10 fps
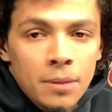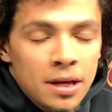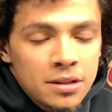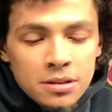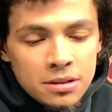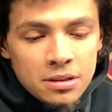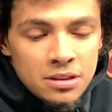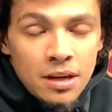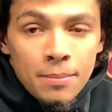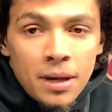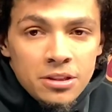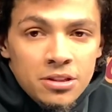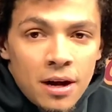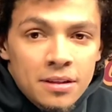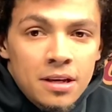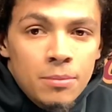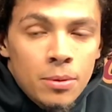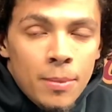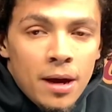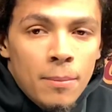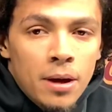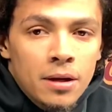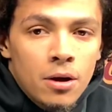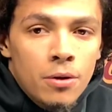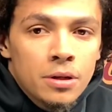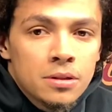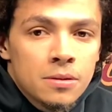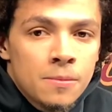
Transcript: and that's just something I just try to keep in the back of my head always.